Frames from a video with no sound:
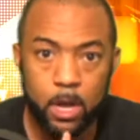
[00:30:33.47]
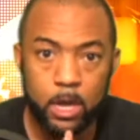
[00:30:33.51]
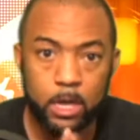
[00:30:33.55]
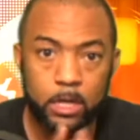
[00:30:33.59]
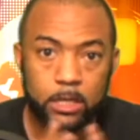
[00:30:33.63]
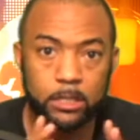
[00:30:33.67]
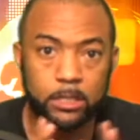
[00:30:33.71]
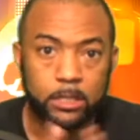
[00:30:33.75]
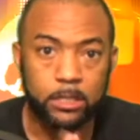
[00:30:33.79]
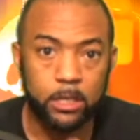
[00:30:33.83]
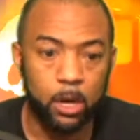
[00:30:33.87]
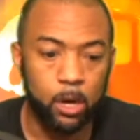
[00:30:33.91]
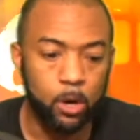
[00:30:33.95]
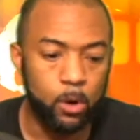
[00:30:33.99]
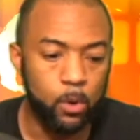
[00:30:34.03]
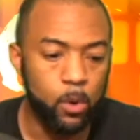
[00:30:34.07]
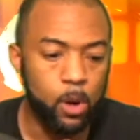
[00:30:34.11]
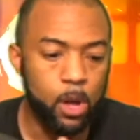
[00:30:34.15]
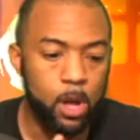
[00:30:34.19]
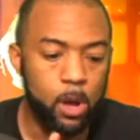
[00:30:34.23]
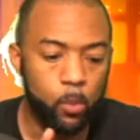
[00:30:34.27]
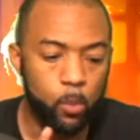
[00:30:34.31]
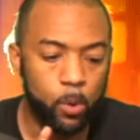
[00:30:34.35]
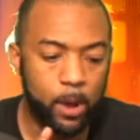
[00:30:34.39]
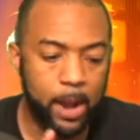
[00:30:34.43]
So
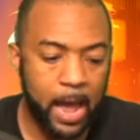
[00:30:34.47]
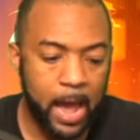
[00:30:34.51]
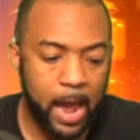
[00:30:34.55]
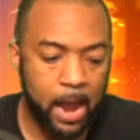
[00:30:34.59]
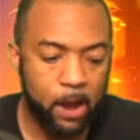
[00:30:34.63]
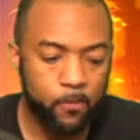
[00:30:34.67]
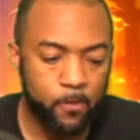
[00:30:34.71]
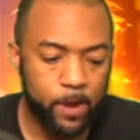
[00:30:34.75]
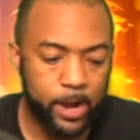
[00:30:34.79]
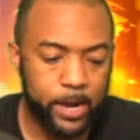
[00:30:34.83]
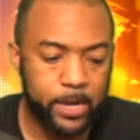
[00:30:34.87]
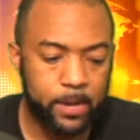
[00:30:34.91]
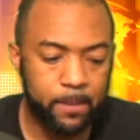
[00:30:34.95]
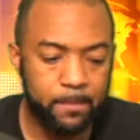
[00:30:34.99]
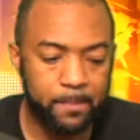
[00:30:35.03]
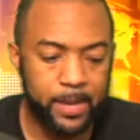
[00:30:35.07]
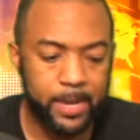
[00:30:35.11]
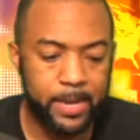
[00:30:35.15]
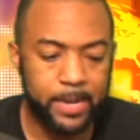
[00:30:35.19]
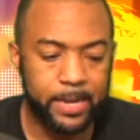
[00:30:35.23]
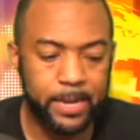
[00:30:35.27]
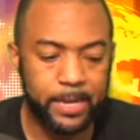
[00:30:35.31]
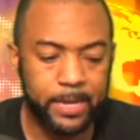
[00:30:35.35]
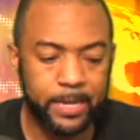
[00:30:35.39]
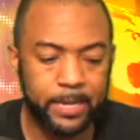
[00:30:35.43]
what I
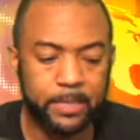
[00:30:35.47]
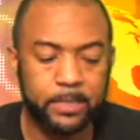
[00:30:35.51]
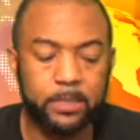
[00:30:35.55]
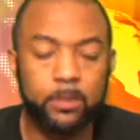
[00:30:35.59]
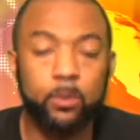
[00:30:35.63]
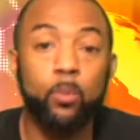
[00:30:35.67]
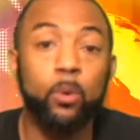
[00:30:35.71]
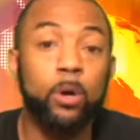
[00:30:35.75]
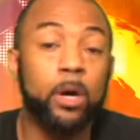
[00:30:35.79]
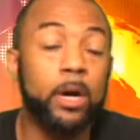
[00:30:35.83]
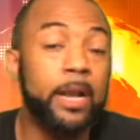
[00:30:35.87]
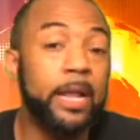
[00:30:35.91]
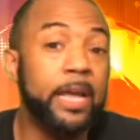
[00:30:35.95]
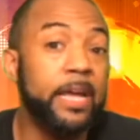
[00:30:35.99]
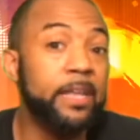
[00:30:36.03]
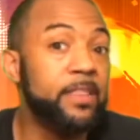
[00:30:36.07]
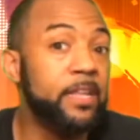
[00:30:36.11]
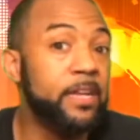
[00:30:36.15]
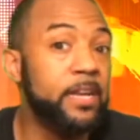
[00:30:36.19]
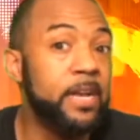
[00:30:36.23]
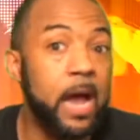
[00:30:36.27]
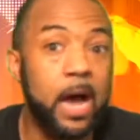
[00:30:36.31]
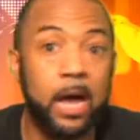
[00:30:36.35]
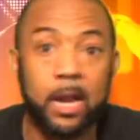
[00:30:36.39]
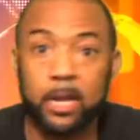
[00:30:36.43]
recommend is we're going to hit the
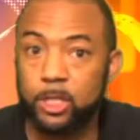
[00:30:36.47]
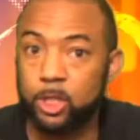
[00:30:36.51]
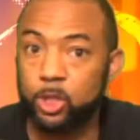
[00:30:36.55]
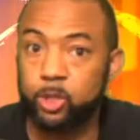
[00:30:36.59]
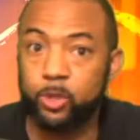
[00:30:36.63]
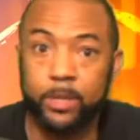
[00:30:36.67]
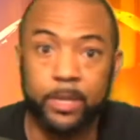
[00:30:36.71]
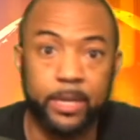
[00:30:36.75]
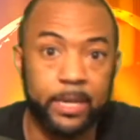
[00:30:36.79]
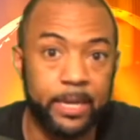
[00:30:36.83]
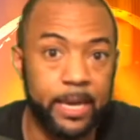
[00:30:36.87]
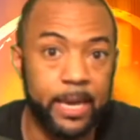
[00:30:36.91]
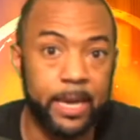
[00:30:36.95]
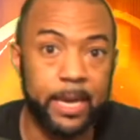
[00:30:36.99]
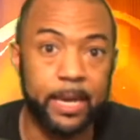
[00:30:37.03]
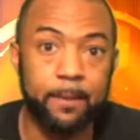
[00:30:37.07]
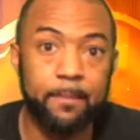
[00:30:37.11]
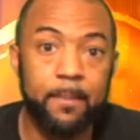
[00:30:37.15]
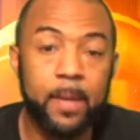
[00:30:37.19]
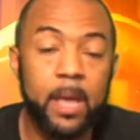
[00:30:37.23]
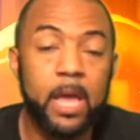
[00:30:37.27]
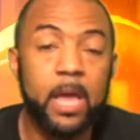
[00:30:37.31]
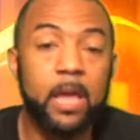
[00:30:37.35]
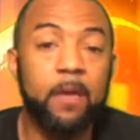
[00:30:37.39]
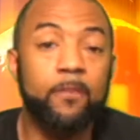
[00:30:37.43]
Dollar Tree again.
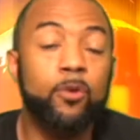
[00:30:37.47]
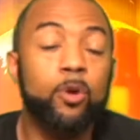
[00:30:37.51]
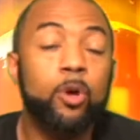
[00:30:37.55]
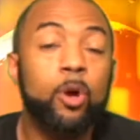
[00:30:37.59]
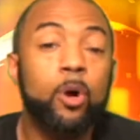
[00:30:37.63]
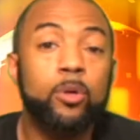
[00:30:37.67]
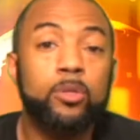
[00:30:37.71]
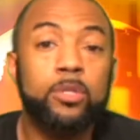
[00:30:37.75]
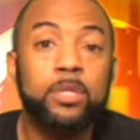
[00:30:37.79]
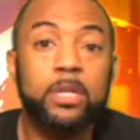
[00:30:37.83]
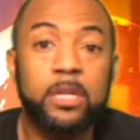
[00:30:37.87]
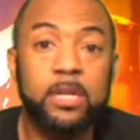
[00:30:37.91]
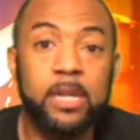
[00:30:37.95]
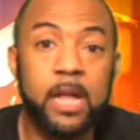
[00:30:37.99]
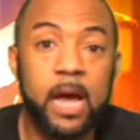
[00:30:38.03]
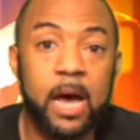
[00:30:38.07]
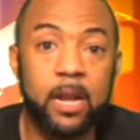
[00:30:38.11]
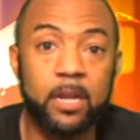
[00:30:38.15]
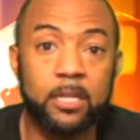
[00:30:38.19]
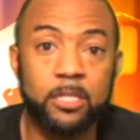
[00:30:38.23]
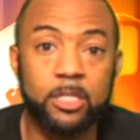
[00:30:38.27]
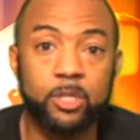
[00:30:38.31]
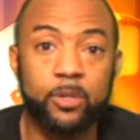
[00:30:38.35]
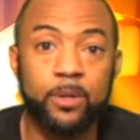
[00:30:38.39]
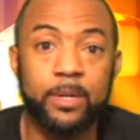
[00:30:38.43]
If you go to the
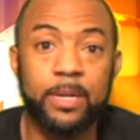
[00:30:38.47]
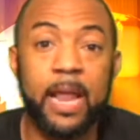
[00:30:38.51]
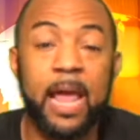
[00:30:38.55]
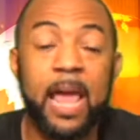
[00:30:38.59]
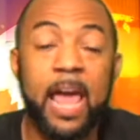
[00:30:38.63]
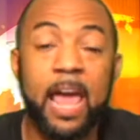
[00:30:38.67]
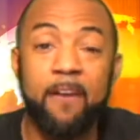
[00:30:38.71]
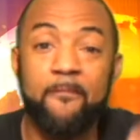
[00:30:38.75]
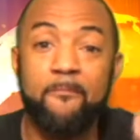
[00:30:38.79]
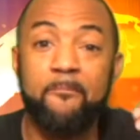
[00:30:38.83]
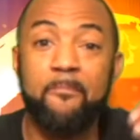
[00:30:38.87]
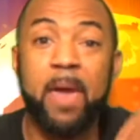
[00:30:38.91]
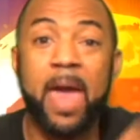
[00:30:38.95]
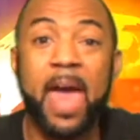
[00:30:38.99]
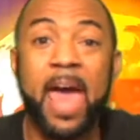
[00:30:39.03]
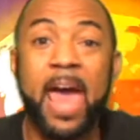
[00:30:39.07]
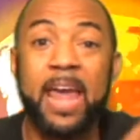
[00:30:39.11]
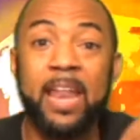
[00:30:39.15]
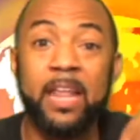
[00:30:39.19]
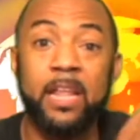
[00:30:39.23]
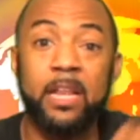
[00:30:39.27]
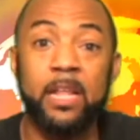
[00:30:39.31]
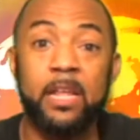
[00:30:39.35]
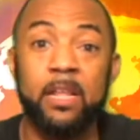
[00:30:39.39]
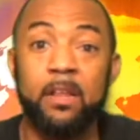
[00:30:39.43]
Dollar Tree, they have
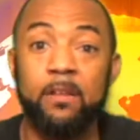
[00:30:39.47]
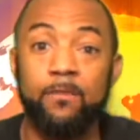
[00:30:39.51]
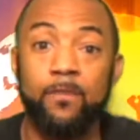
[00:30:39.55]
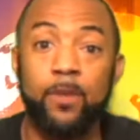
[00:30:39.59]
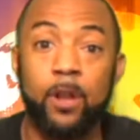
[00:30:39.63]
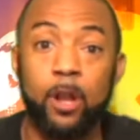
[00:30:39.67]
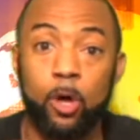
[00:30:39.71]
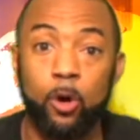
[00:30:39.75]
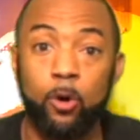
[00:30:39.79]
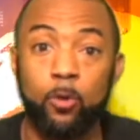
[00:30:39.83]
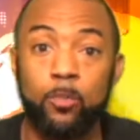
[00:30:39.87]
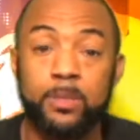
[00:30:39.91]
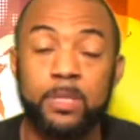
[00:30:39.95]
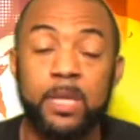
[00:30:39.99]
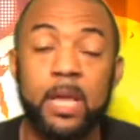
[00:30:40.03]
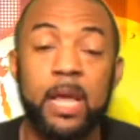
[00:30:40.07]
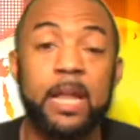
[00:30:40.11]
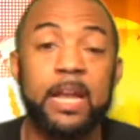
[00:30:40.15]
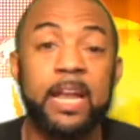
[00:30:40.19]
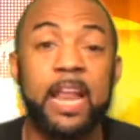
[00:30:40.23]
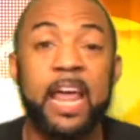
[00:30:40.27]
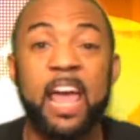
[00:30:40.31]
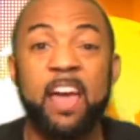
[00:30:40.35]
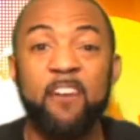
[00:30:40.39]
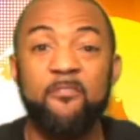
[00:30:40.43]
padded envelopes.
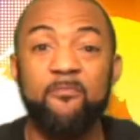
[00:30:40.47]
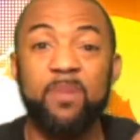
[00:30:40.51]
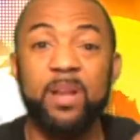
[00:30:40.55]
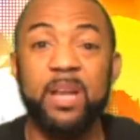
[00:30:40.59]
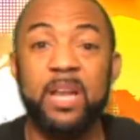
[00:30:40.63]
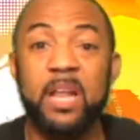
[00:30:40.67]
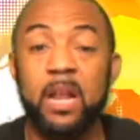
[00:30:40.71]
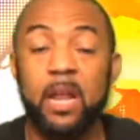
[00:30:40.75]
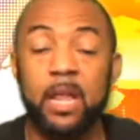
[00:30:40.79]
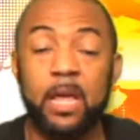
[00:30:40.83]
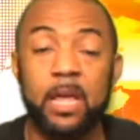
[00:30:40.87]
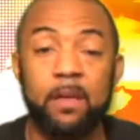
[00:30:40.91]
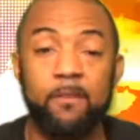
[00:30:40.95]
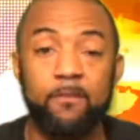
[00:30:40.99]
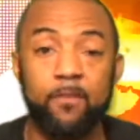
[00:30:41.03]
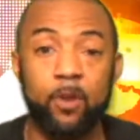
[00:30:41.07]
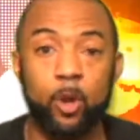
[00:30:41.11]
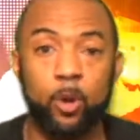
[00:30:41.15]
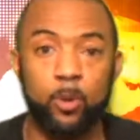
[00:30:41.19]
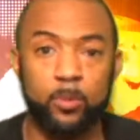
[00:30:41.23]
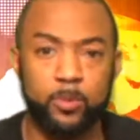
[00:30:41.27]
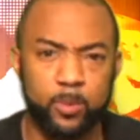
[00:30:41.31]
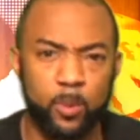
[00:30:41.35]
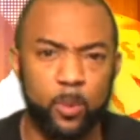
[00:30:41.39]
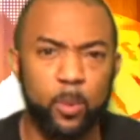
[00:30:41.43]
They have manila
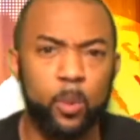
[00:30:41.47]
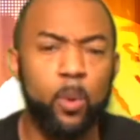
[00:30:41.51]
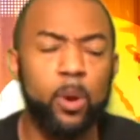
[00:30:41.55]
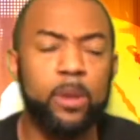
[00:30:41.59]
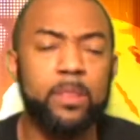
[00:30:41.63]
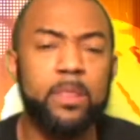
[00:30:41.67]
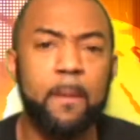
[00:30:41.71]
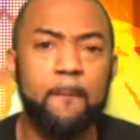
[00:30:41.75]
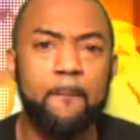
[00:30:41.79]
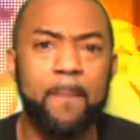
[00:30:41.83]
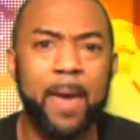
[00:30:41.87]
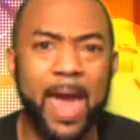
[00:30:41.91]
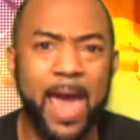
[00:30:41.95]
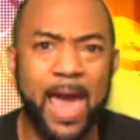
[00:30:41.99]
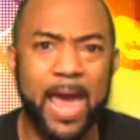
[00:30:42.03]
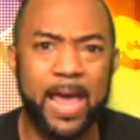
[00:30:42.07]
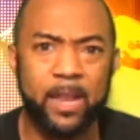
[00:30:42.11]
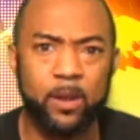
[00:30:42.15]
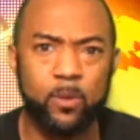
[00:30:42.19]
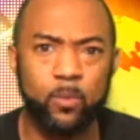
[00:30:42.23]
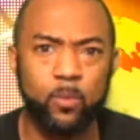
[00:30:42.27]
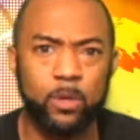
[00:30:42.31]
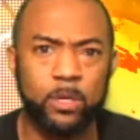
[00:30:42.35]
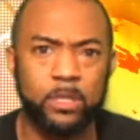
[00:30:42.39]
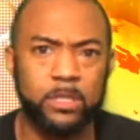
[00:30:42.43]
envelopes, but we want the
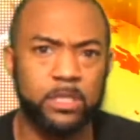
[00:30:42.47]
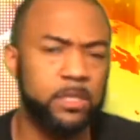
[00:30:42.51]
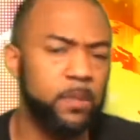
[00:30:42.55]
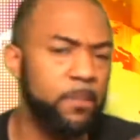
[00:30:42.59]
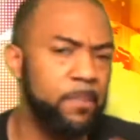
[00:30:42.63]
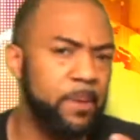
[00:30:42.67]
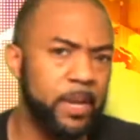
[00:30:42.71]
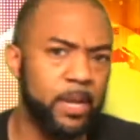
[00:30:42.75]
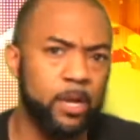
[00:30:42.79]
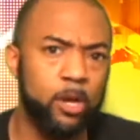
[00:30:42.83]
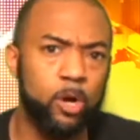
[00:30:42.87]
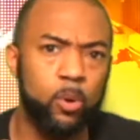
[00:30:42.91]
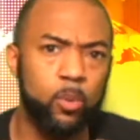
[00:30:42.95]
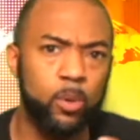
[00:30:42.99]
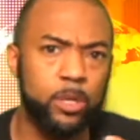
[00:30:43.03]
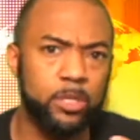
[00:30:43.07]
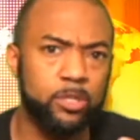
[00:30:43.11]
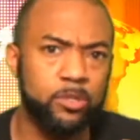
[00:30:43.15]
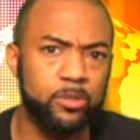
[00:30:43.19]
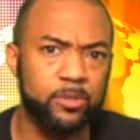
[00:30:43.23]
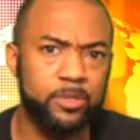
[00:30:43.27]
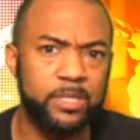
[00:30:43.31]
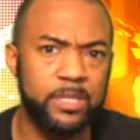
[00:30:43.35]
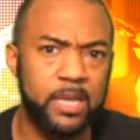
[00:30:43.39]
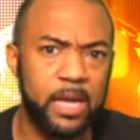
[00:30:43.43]
padded ones depending on what
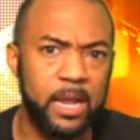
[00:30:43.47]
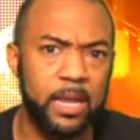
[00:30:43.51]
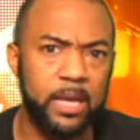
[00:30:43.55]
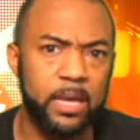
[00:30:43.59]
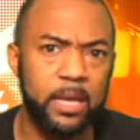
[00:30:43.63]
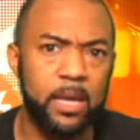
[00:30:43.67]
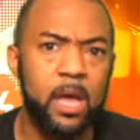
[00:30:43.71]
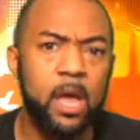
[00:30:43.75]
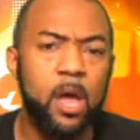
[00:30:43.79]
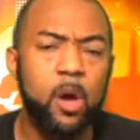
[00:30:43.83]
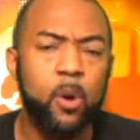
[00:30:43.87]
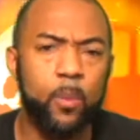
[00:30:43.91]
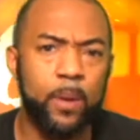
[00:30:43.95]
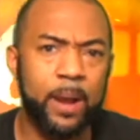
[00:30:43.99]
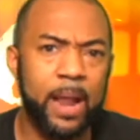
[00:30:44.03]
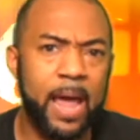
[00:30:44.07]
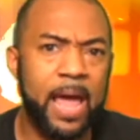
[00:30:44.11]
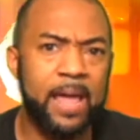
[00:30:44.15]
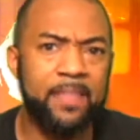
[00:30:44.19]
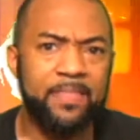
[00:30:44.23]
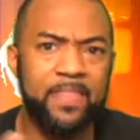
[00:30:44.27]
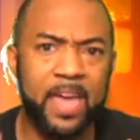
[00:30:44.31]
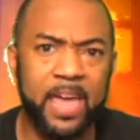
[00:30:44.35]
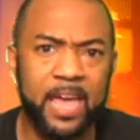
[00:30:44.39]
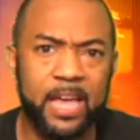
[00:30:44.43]
you're selling. When I
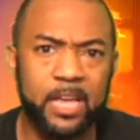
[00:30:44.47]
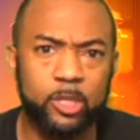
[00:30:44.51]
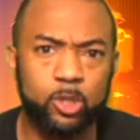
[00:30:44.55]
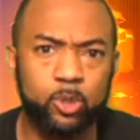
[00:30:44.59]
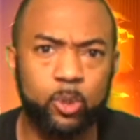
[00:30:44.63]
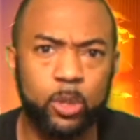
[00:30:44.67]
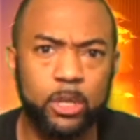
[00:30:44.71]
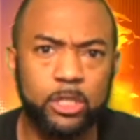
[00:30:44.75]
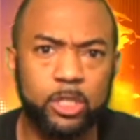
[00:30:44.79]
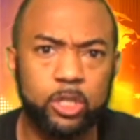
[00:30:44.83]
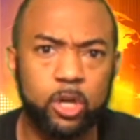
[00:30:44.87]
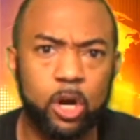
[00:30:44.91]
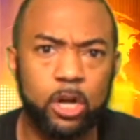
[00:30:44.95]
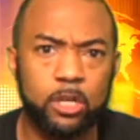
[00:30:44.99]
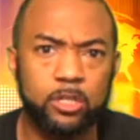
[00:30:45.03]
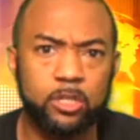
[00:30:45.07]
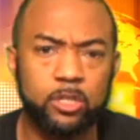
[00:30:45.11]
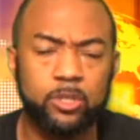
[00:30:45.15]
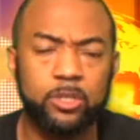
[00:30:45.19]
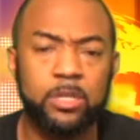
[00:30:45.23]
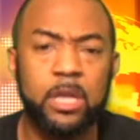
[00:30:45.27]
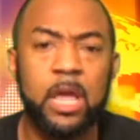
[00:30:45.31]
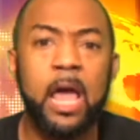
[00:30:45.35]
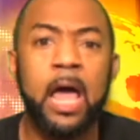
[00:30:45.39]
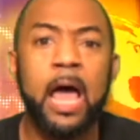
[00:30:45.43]
had the Android
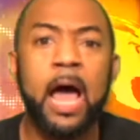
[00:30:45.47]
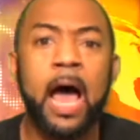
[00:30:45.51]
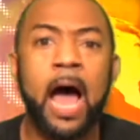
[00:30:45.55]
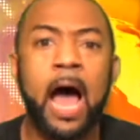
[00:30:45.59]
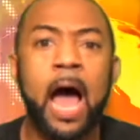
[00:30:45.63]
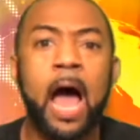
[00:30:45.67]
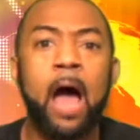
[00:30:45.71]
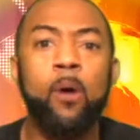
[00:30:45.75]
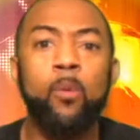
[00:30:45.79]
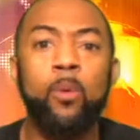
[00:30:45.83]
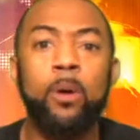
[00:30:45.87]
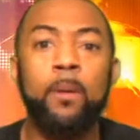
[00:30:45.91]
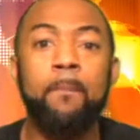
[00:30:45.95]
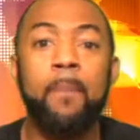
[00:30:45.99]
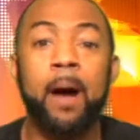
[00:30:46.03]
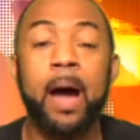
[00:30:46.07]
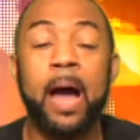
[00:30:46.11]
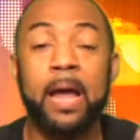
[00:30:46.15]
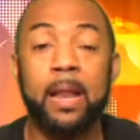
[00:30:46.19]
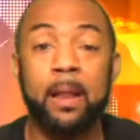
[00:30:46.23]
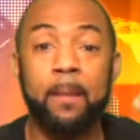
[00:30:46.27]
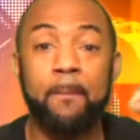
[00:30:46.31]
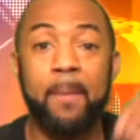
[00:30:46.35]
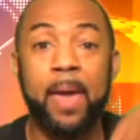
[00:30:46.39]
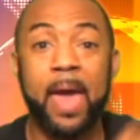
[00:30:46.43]
chargers, I would
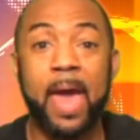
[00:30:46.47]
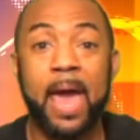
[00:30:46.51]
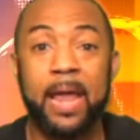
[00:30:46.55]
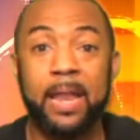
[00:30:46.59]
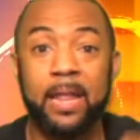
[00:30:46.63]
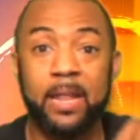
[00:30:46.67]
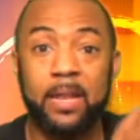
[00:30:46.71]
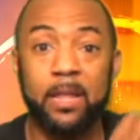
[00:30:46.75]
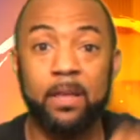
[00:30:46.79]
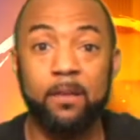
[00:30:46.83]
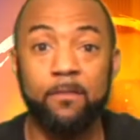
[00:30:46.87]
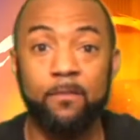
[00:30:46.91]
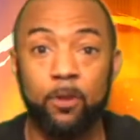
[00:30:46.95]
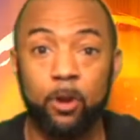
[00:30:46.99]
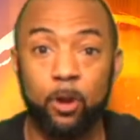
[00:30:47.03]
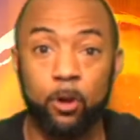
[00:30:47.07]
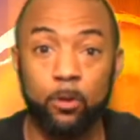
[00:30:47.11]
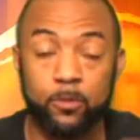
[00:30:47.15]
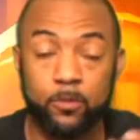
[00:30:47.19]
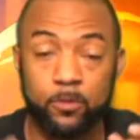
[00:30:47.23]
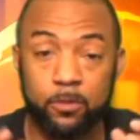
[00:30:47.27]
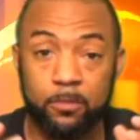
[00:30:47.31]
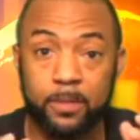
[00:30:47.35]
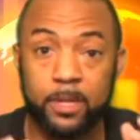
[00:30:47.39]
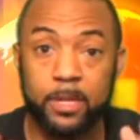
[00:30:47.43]
buy the padded
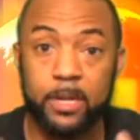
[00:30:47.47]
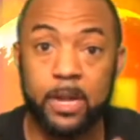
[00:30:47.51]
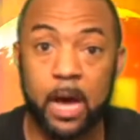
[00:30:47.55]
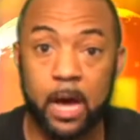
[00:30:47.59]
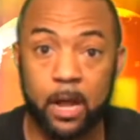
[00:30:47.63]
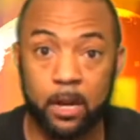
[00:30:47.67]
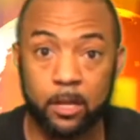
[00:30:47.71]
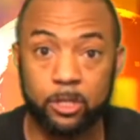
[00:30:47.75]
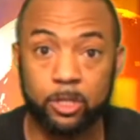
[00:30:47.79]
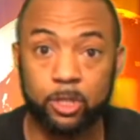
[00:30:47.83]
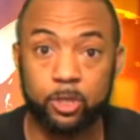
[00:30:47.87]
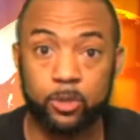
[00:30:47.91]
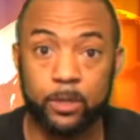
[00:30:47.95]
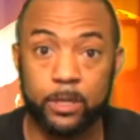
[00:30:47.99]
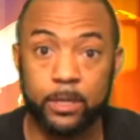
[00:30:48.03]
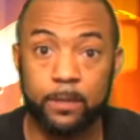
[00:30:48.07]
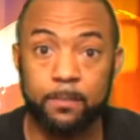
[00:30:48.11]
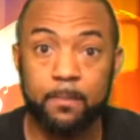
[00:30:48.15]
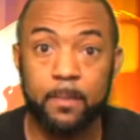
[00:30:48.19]
envelopes from the Dollar Tree.